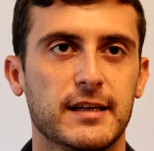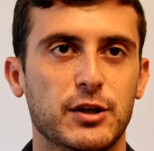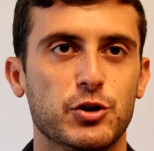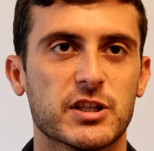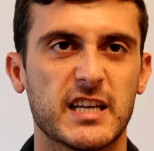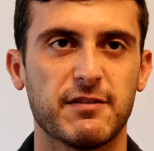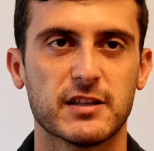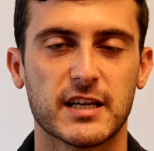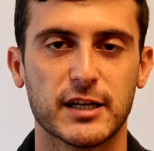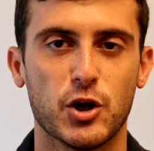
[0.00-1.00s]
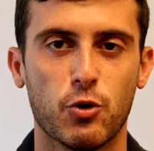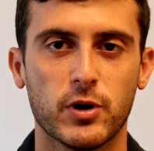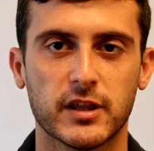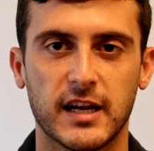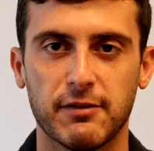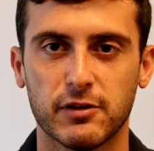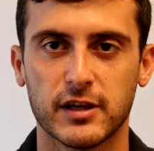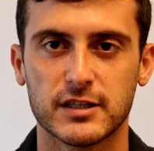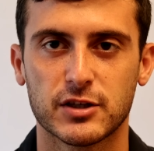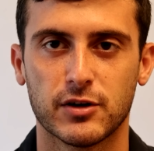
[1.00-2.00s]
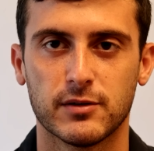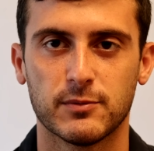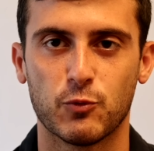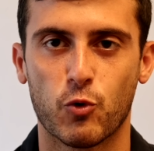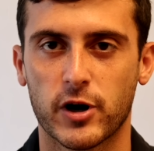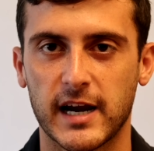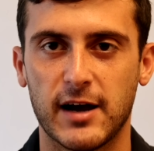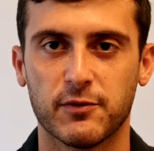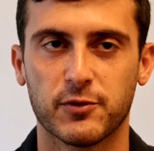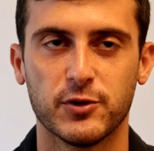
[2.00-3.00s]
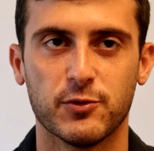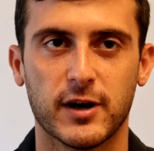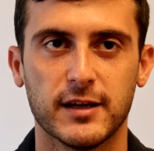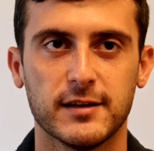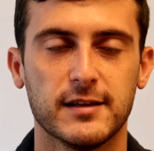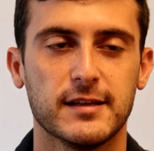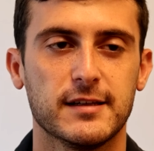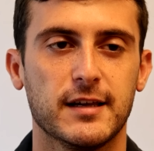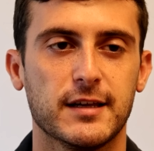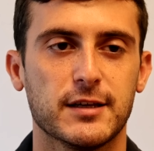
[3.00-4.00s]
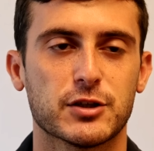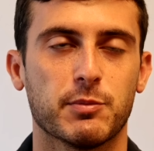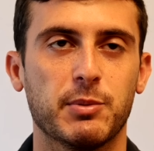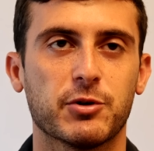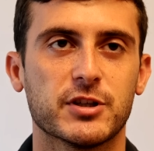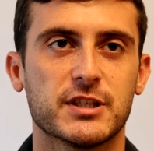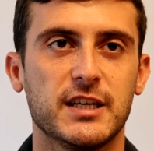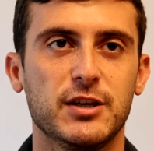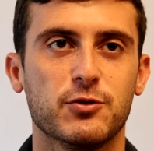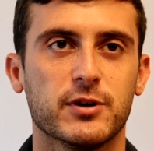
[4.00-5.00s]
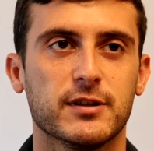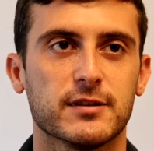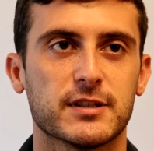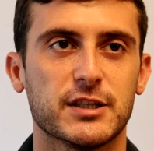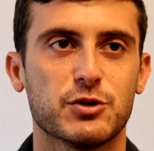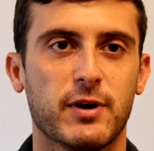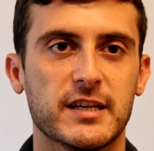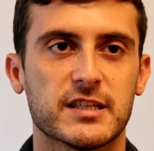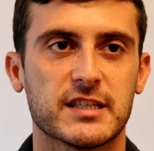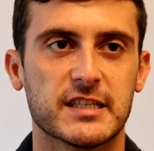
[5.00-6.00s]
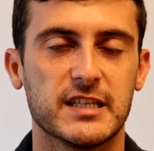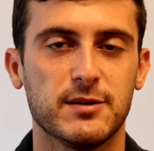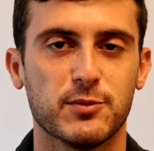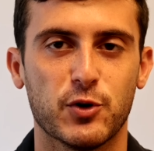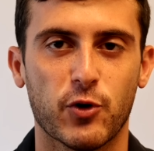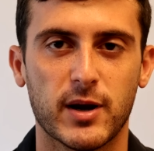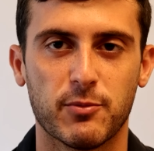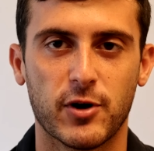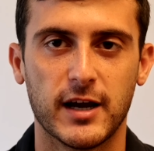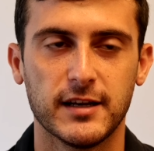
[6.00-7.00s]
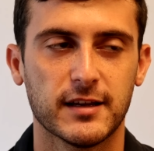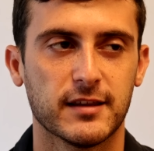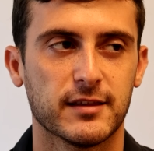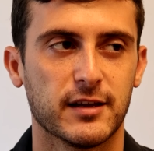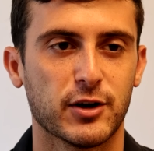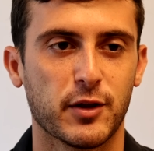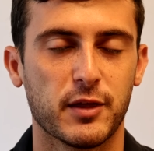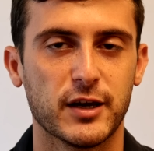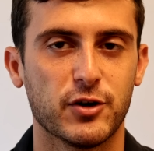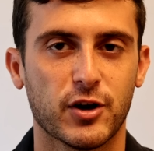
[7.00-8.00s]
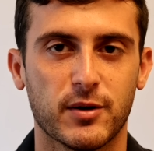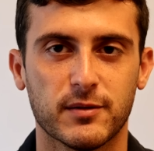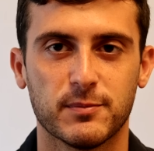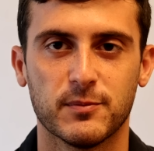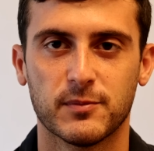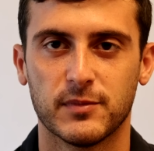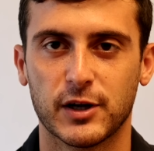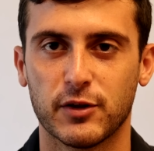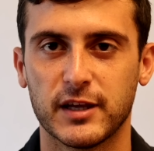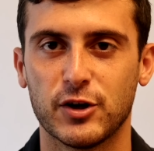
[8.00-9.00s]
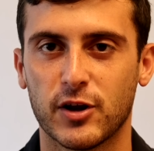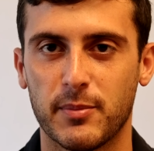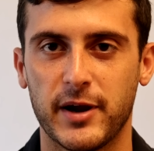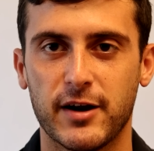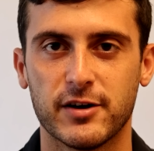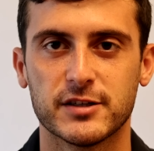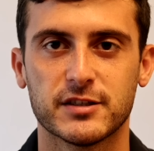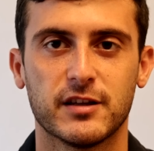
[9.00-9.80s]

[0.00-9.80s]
You just have this like knowing that everything's gonna work out for you, right? So people can see you in situations that seem grim, right? And they're gonna think you're gonna perish.